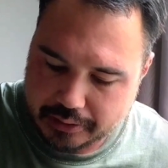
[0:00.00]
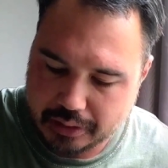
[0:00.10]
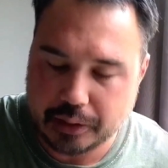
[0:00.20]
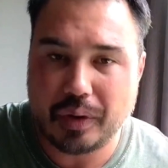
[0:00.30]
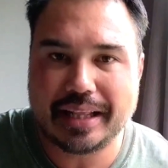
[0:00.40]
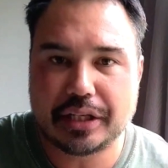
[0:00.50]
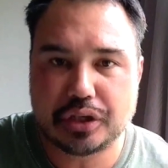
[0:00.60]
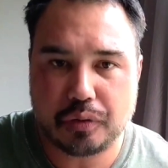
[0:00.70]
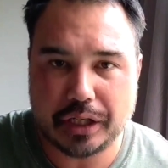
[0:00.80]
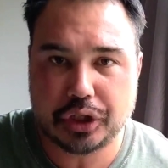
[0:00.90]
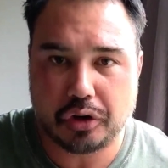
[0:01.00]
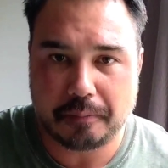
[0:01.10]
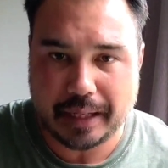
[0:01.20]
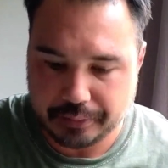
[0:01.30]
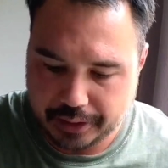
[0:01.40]
like where this threshold of
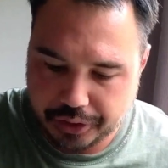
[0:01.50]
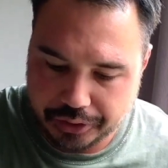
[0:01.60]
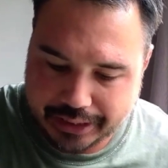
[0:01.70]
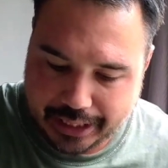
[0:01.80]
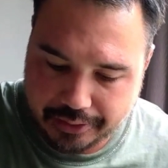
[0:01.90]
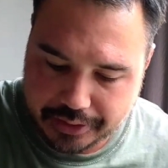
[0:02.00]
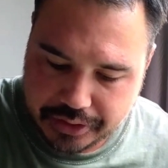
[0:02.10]
people that don't care is.